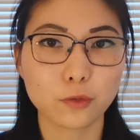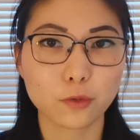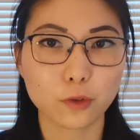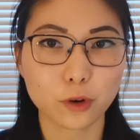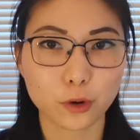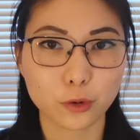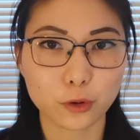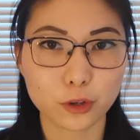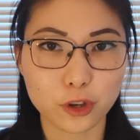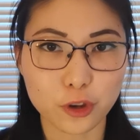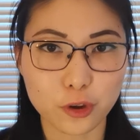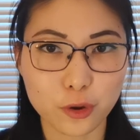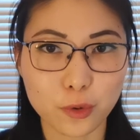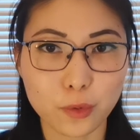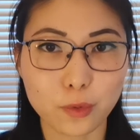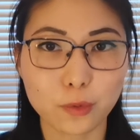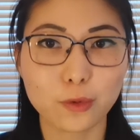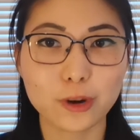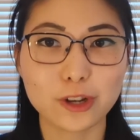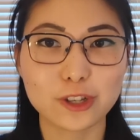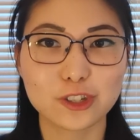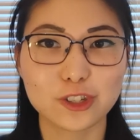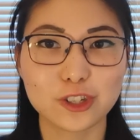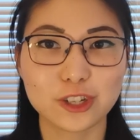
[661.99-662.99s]
for you,
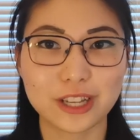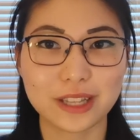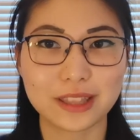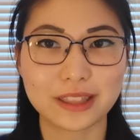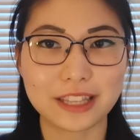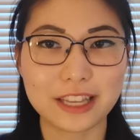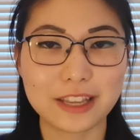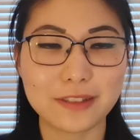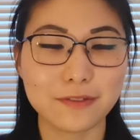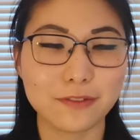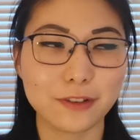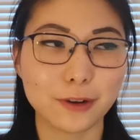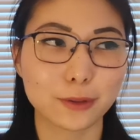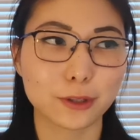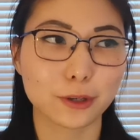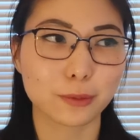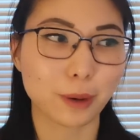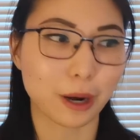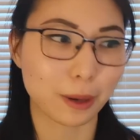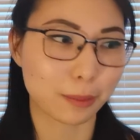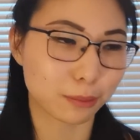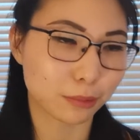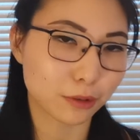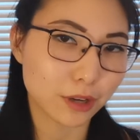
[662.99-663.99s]
which you can then filter
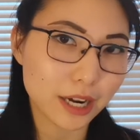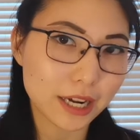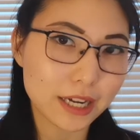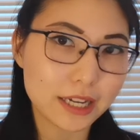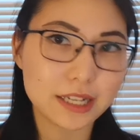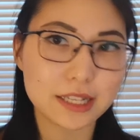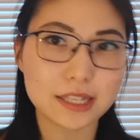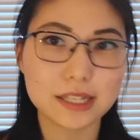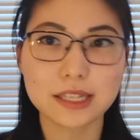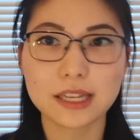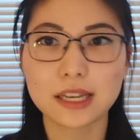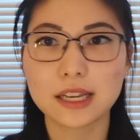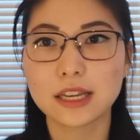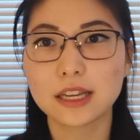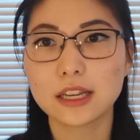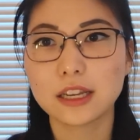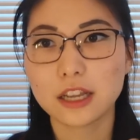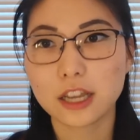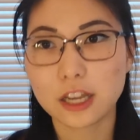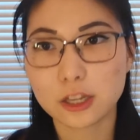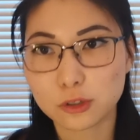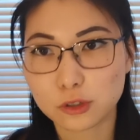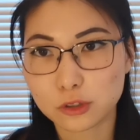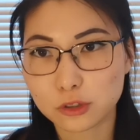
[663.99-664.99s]
by price,
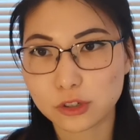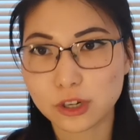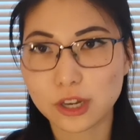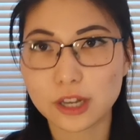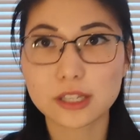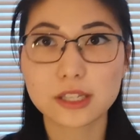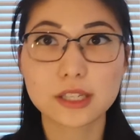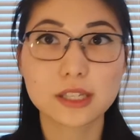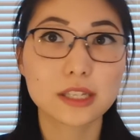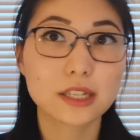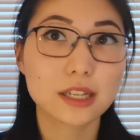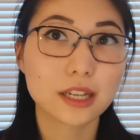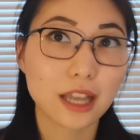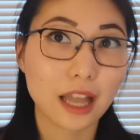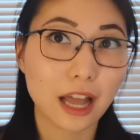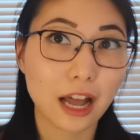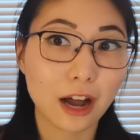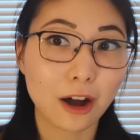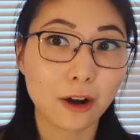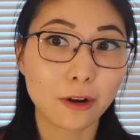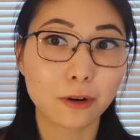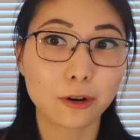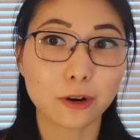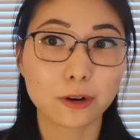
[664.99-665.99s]
interest,
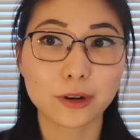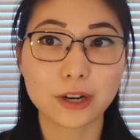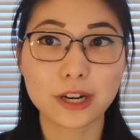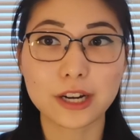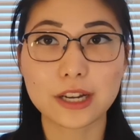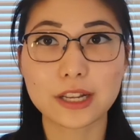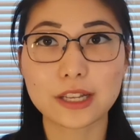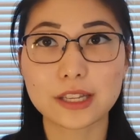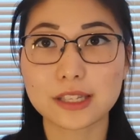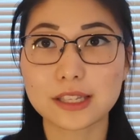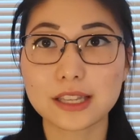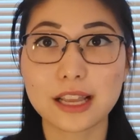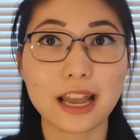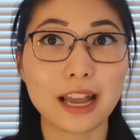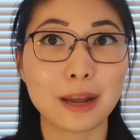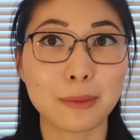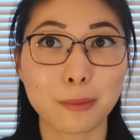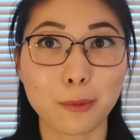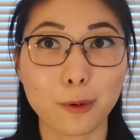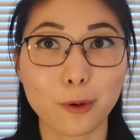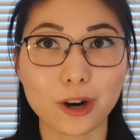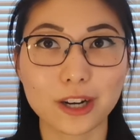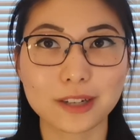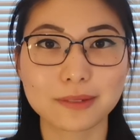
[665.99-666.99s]
categories, and
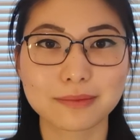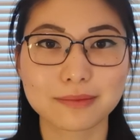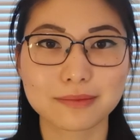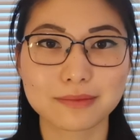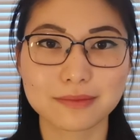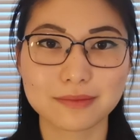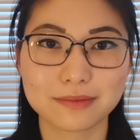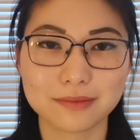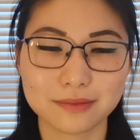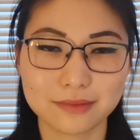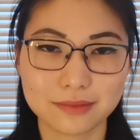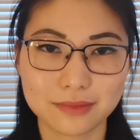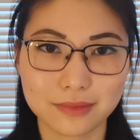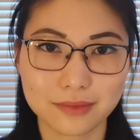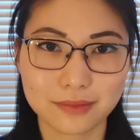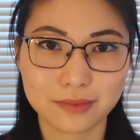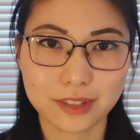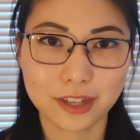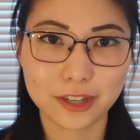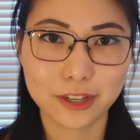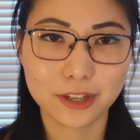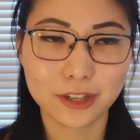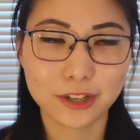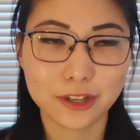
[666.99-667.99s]
more.
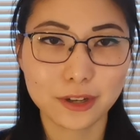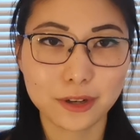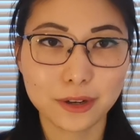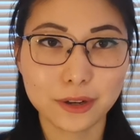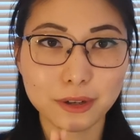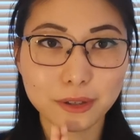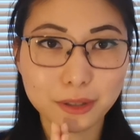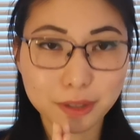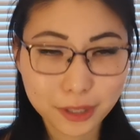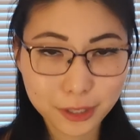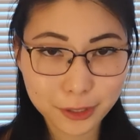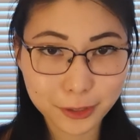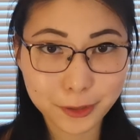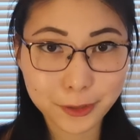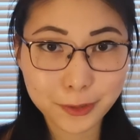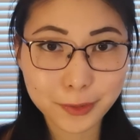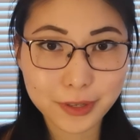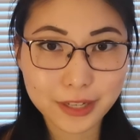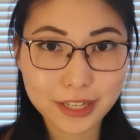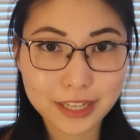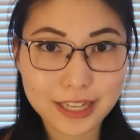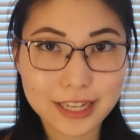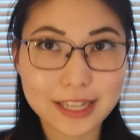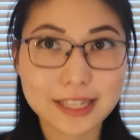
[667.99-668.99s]

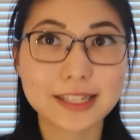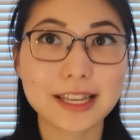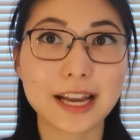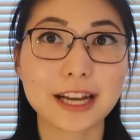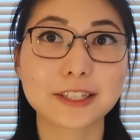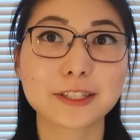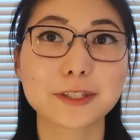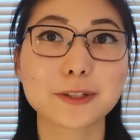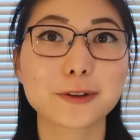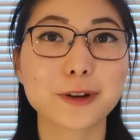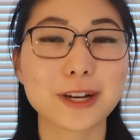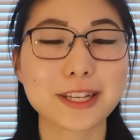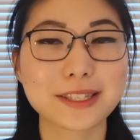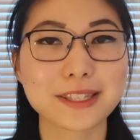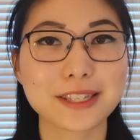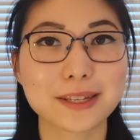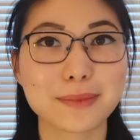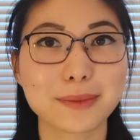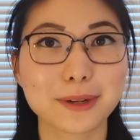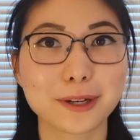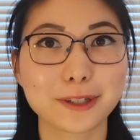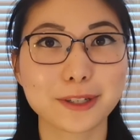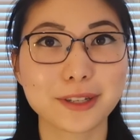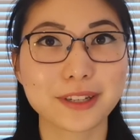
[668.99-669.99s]
Klook is actually quite
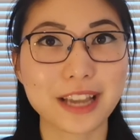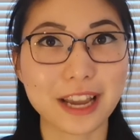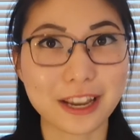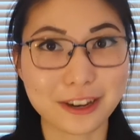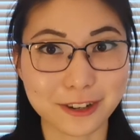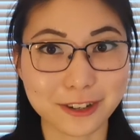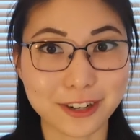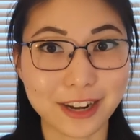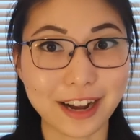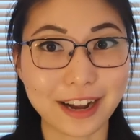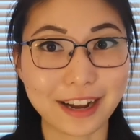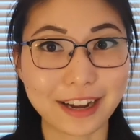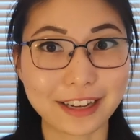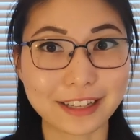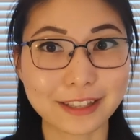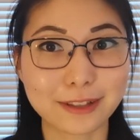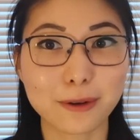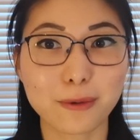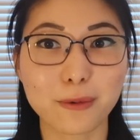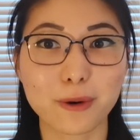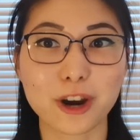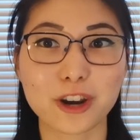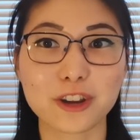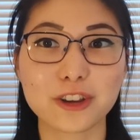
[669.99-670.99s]
similar to Get Your Guide,
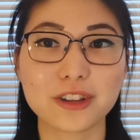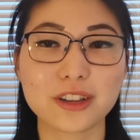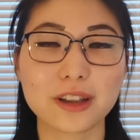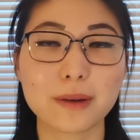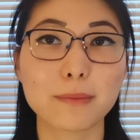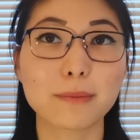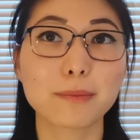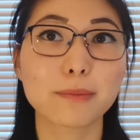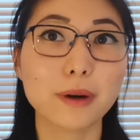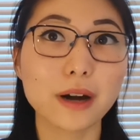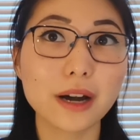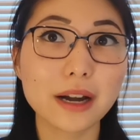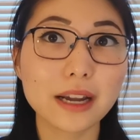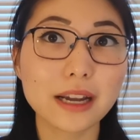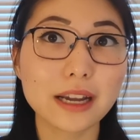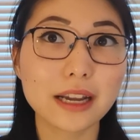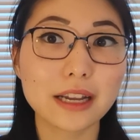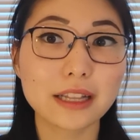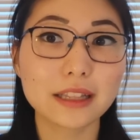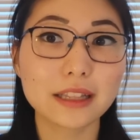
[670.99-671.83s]
where you can book